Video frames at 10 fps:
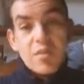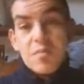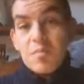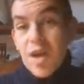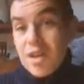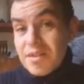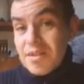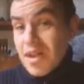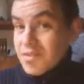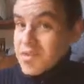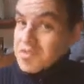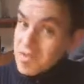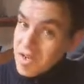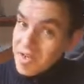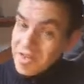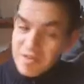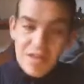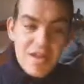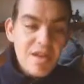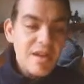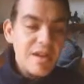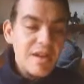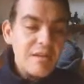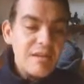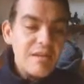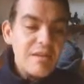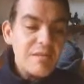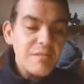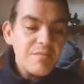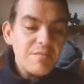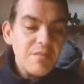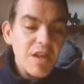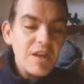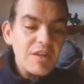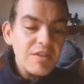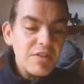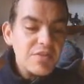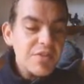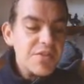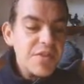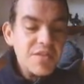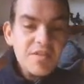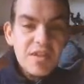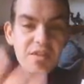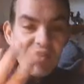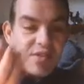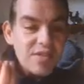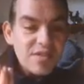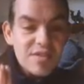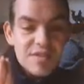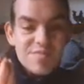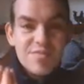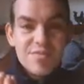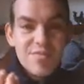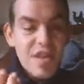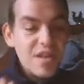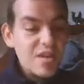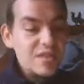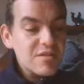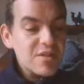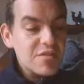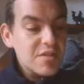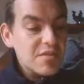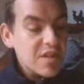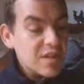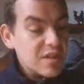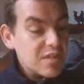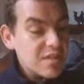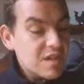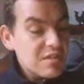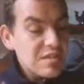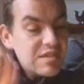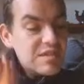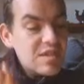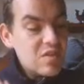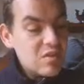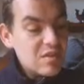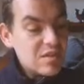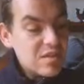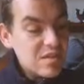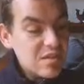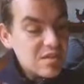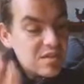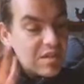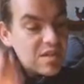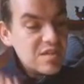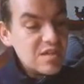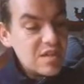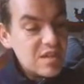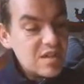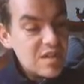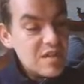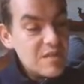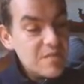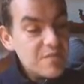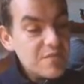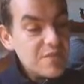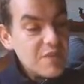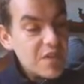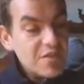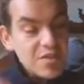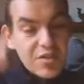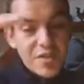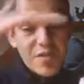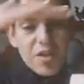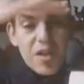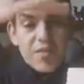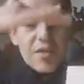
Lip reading: But after drying, I noticed that it's, don't know if I can say it sucks the, if you have a